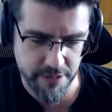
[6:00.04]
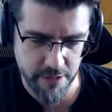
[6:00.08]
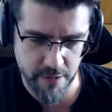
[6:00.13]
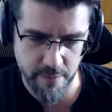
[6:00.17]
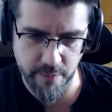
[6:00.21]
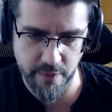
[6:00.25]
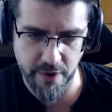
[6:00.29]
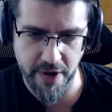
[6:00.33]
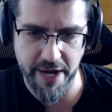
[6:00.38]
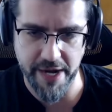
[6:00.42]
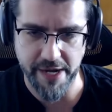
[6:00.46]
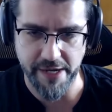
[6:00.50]
in your
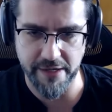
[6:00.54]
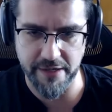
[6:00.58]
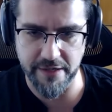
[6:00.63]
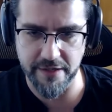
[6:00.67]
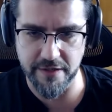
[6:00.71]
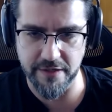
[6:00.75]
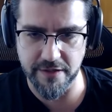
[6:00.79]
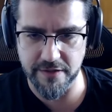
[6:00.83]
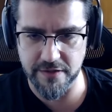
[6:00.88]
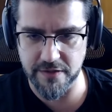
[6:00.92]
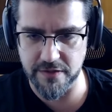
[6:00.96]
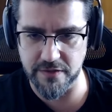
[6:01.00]
brain
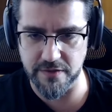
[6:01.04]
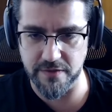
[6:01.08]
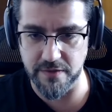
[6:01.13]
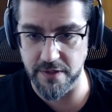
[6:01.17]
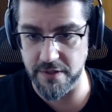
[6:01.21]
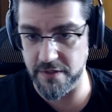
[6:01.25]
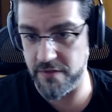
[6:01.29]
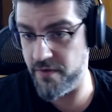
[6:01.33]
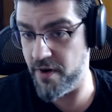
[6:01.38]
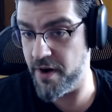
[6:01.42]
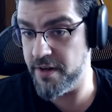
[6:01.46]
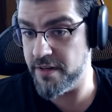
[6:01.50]
and it's
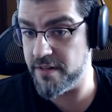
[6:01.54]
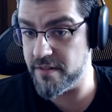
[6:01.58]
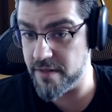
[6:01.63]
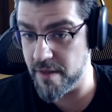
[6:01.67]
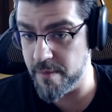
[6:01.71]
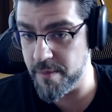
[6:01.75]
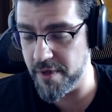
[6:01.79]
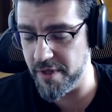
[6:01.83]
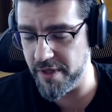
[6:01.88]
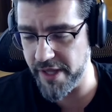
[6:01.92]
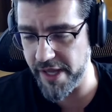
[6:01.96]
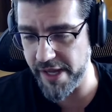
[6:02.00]
it's very
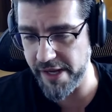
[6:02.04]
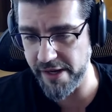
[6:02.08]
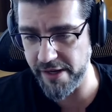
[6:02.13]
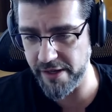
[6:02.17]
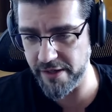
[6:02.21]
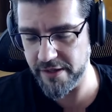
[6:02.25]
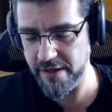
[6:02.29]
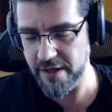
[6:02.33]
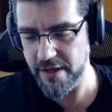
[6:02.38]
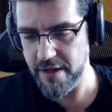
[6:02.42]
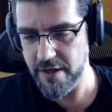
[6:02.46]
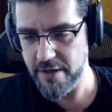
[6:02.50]

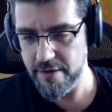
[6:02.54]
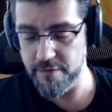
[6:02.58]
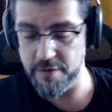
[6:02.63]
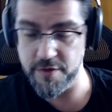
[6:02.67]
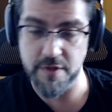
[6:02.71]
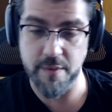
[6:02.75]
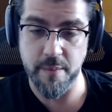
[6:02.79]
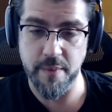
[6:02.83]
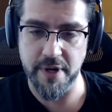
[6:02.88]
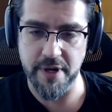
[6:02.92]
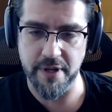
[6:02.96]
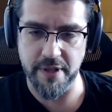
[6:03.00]
stimulating for
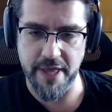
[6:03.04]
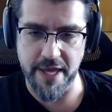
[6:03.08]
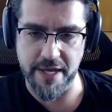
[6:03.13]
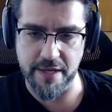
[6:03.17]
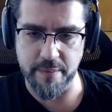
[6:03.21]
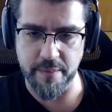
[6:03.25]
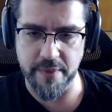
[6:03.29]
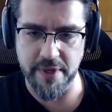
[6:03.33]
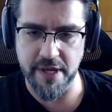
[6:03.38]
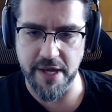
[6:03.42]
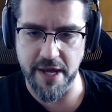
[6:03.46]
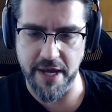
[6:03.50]
somebody
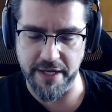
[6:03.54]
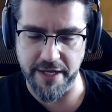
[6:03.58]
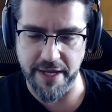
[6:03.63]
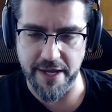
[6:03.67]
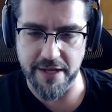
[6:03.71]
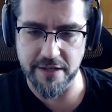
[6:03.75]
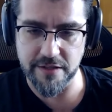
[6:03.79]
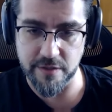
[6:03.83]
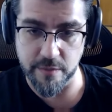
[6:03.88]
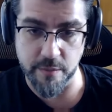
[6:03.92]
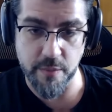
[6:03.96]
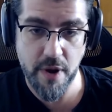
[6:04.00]
like me i
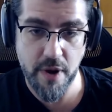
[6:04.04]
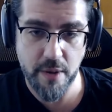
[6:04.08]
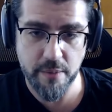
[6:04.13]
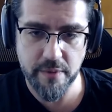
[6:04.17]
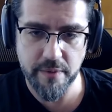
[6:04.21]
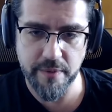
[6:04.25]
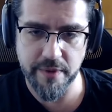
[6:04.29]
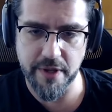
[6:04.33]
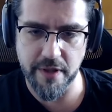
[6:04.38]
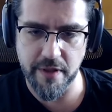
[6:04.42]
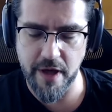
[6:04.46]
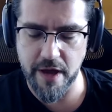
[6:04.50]
guess and
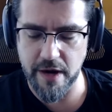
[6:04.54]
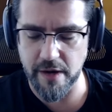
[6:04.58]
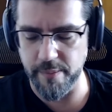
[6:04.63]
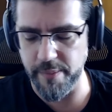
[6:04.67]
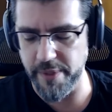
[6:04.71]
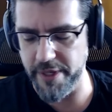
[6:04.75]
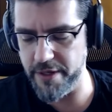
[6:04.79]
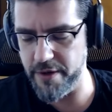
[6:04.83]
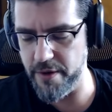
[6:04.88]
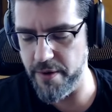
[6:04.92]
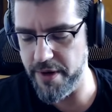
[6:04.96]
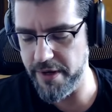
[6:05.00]
probably a lot of
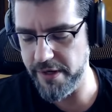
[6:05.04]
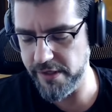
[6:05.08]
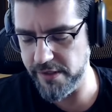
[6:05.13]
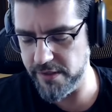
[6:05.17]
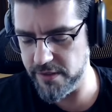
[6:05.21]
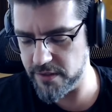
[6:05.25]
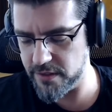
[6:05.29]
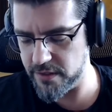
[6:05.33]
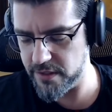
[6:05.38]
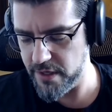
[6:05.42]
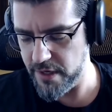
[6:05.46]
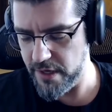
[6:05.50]

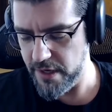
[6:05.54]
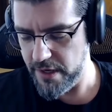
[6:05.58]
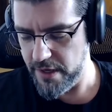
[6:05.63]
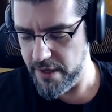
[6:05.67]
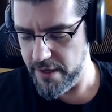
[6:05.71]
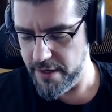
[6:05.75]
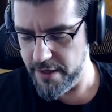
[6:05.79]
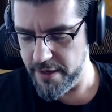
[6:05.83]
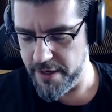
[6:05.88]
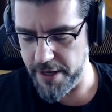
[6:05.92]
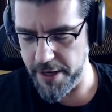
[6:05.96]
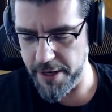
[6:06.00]
bitcoiners
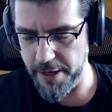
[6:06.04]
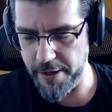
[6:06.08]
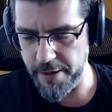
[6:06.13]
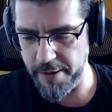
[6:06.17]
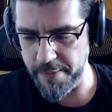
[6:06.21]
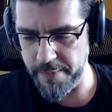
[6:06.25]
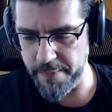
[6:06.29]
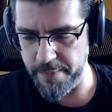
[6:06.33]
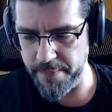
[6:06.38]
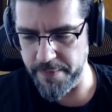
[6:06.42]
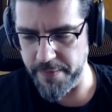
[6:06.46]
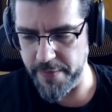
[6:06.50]

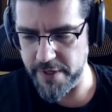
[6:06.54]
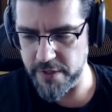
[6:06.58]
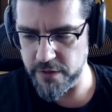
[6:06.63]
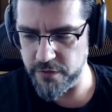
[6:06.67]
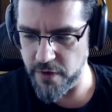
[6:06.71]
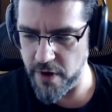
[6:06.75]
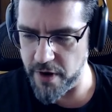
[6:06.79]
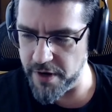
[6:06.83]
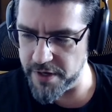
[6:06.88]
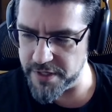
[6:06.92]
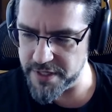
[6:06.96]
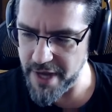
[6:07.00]
um, as
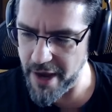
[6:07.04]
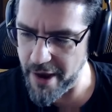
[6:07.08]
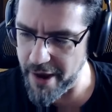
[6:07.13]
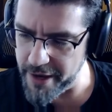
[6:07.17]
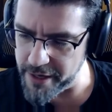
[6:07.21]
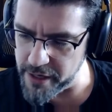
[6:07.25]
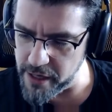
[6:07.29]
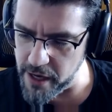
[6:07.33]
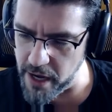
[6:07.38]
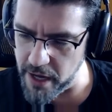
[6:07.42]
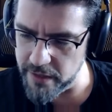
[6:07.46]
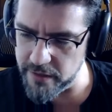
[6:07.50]
far as how
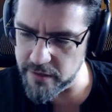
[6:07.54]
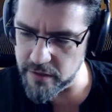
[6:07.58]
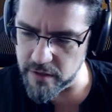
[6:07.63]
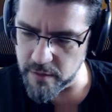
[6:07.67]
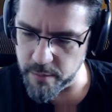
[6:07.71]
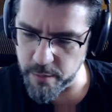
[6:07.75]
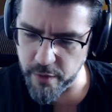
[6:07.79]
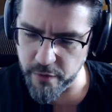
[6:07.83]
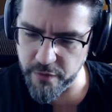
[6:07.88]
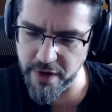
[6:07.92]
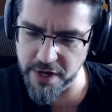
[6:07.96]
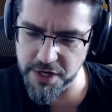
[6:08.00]
I got into the
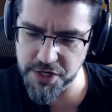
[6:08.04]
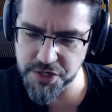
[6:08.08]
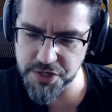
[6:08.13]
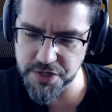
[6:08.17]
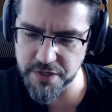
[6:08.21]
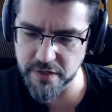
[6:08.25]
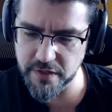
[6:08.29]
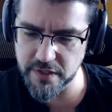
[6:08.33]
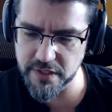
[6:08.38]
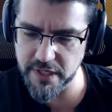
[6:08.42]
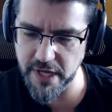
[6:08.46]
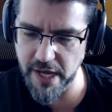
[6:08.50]

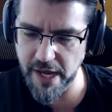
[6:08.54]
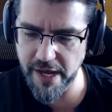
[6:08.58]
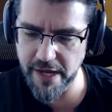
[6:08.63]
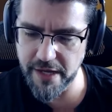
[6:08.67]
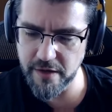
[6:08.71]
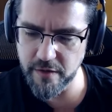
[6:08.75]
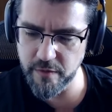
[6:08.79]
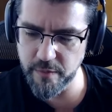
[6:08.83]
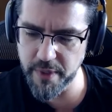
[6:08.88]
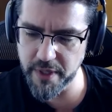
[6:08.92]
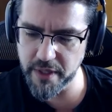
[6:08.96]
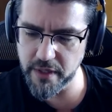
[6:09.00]
professional
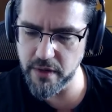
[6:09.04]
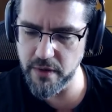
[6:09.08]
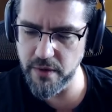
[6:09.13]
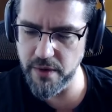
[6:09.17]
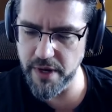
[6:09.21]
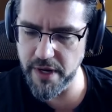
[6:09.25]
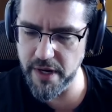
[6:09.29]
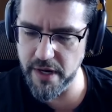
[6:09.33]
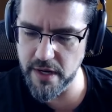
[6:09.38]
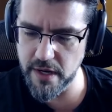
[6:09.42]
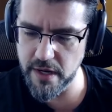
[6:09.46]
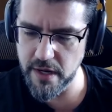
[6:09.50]
side of
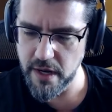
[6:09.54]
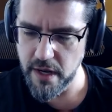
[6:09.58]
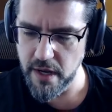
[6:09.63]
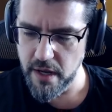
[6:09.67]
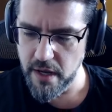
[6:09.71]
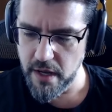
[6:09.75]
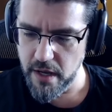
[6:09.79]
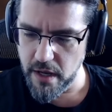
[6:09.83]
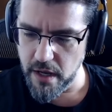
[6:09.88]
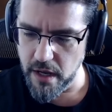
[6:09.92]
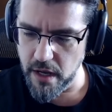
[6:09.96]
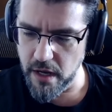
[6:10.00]
Bitcoin,
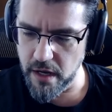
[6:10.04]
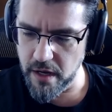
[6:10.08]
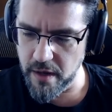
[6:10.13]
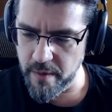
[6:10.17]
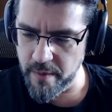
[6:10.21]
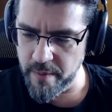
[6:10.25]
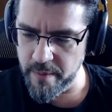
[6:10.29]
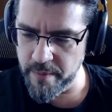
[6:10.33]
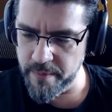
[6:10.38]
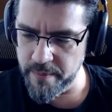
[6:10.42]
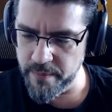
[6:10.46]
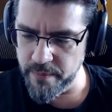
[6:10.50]

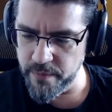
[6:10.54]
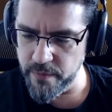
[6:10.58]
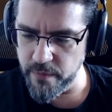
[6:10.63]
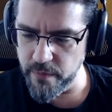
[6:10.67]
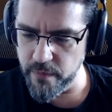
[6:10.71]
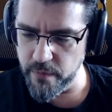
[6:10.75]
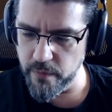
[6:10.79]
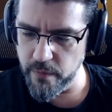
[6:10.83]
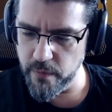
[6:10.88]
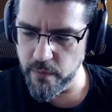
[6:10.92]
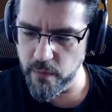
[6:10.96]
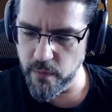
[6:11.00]
um,